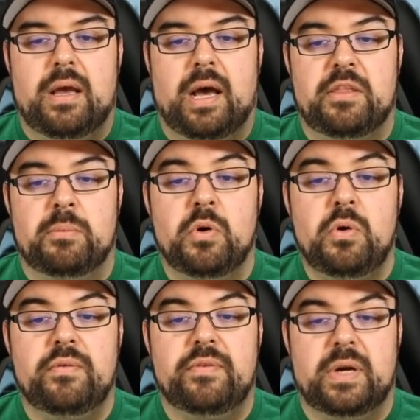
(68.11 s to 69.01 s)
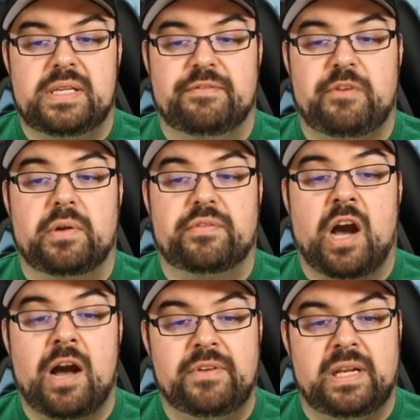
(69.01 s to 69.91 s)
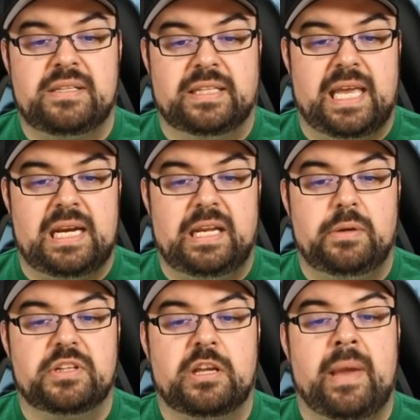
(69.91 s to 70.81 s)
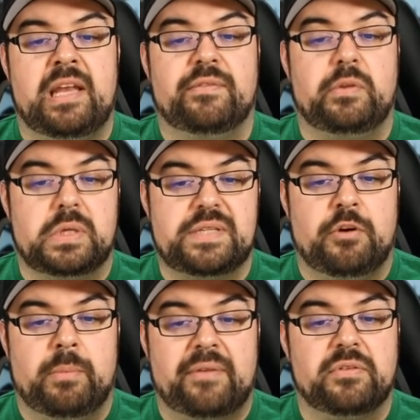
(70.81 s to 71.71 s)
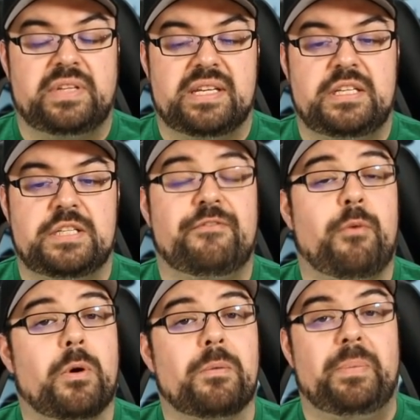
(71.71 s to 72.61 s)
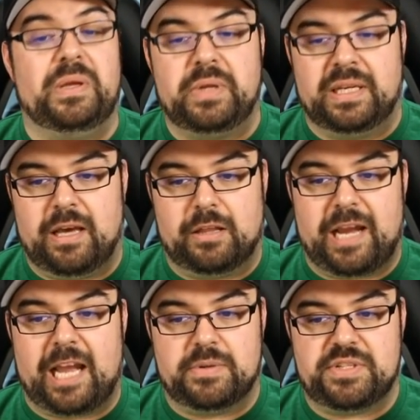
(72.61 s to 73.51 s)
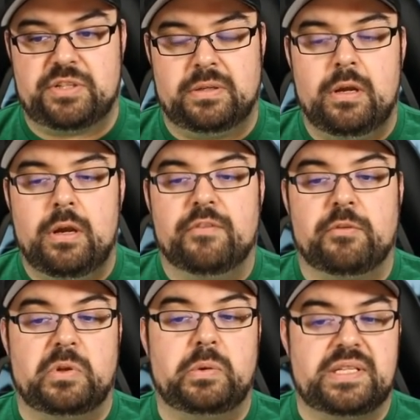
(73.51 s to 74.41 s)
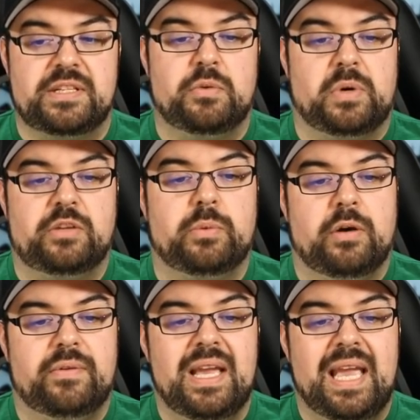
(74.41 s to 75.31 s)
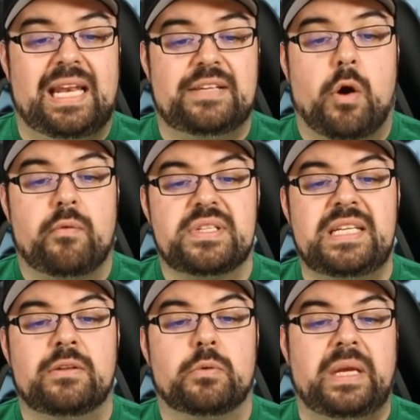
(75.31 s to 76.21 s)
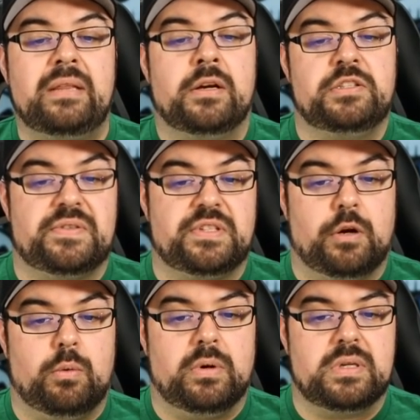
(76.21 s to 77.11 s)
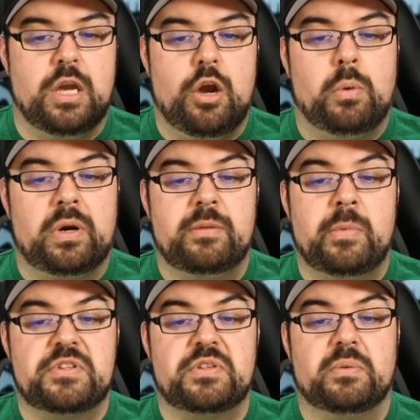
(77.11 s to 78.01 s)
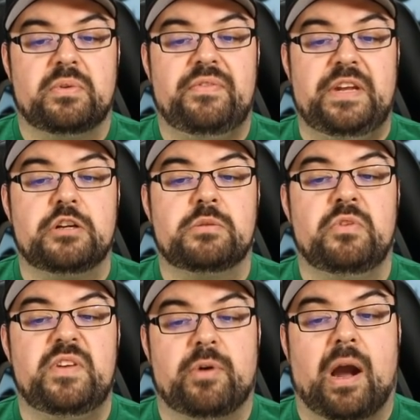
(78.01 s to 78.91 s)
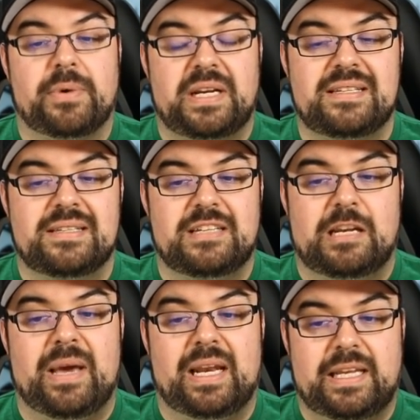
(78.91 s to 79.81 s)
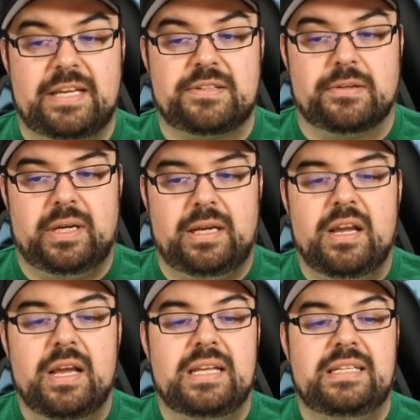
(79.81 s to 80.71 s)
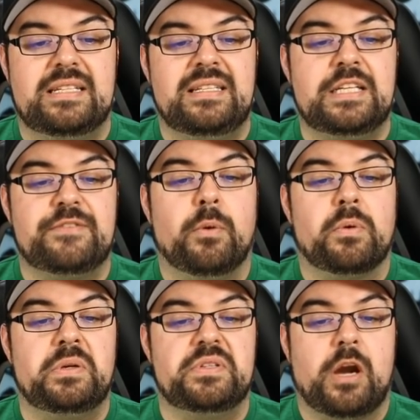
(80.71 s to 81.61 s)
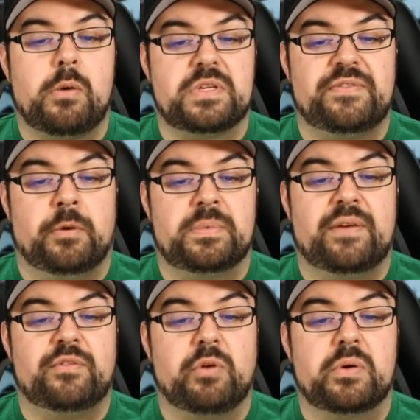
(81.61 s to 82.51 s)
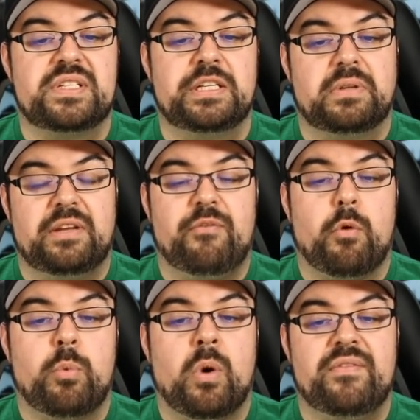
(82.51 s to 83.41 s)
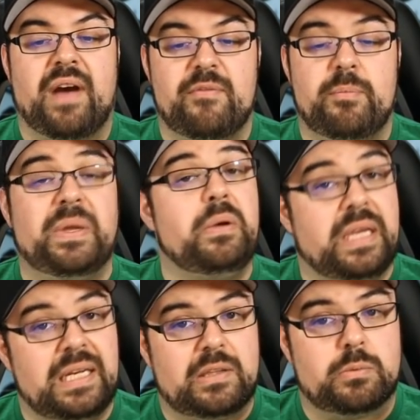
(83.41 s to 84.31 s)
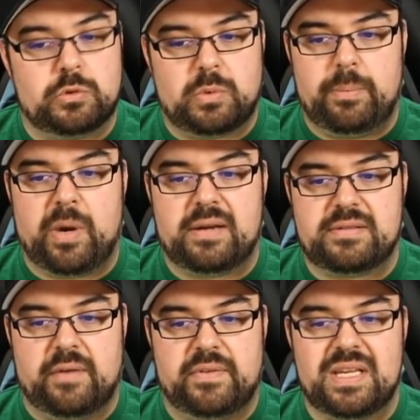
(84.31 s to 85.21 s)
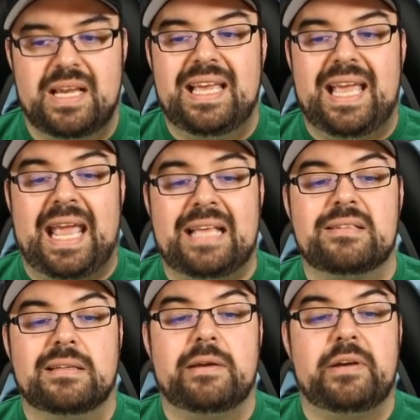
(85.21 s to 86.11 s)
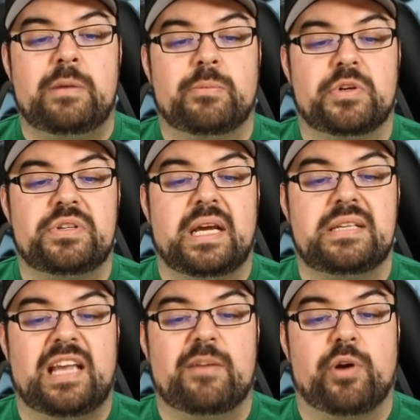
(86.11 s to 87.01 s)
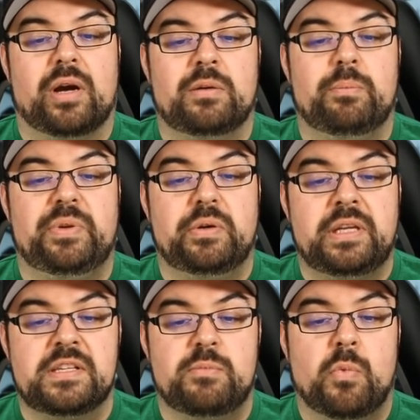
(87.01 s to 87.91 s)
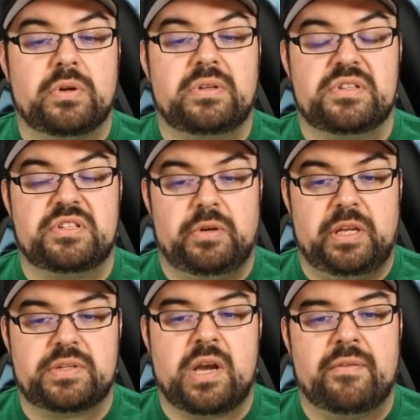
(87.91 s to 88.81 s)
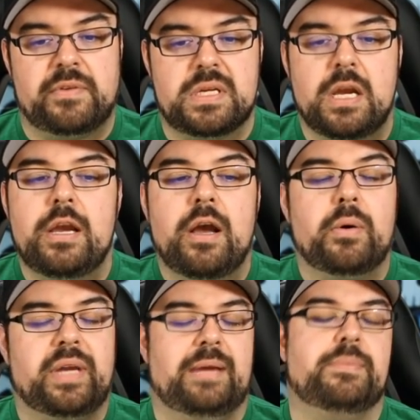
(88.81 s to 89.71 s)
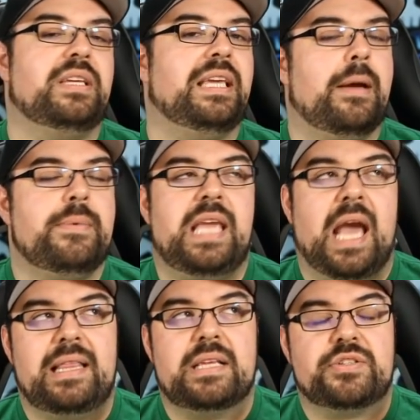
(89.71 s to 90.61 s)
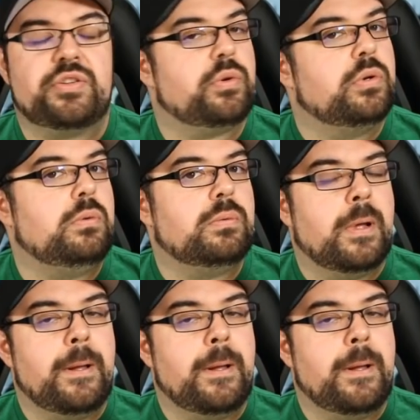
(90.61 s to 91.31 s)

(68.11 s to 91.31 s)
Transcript: Uh, the move is a vote of confidence in Kennedy, who took command of Lucasfilm after Disney's $4 billion acquisition from Lucas in 2012 and has overseen the relaunch of Star Wars, one of the most revered movie properties in cinematic history. Disney's four new Star Wars films have grossed nearly $4.5 billion at the worldwide box office. Ancillary and merchandising have brought in billions more to the studio's coffers. Okay, but yeah, yeah that's true.